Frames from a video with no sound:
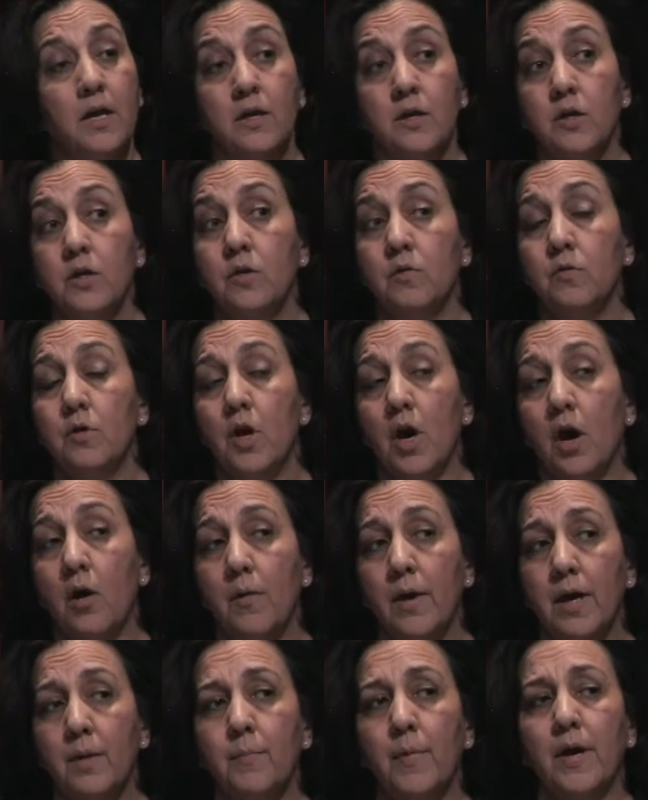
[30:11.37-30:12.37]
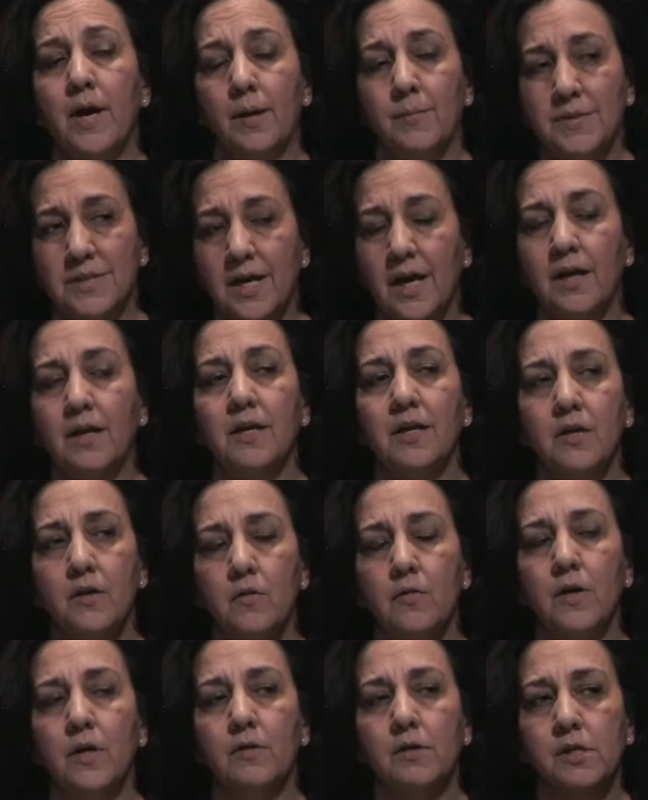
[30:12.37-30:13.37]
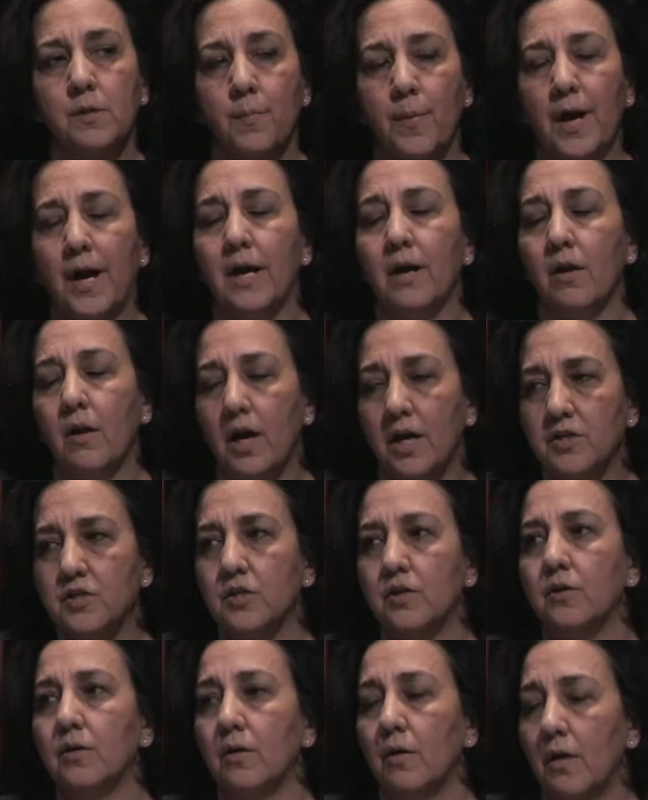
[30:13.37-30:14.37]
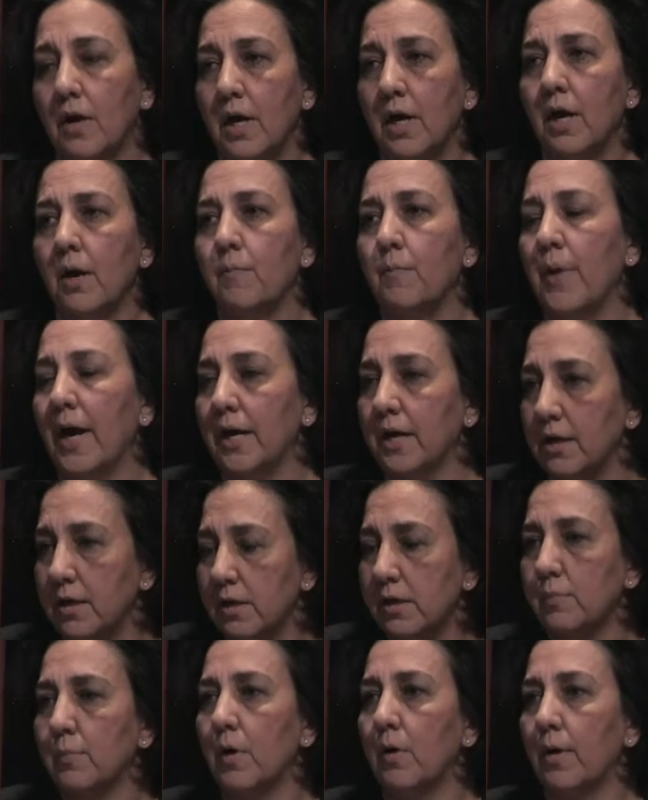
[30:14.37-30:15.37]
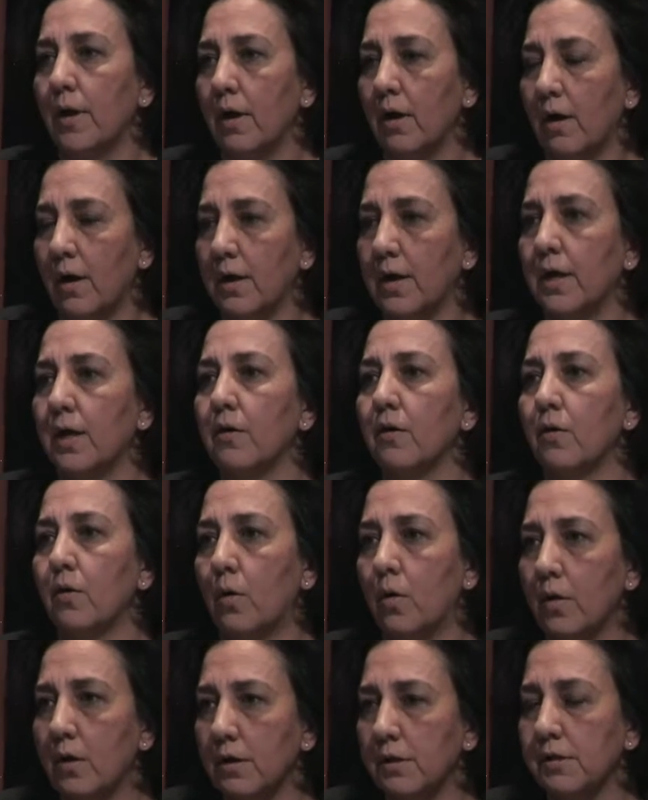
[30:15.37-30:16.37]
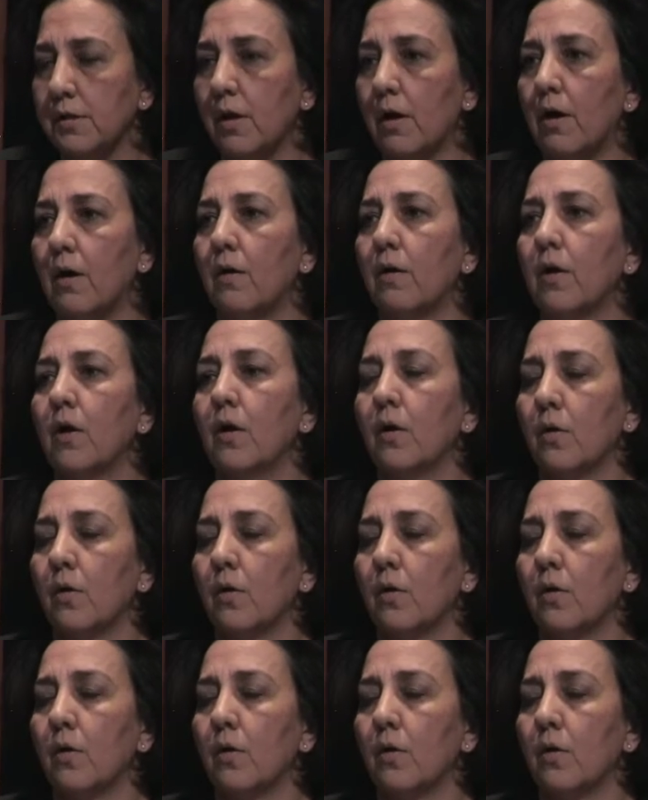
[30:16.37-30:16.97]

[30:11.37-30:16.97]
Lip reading: You know it, but I'm telling you there is a biological mechanism going on here, cortisol.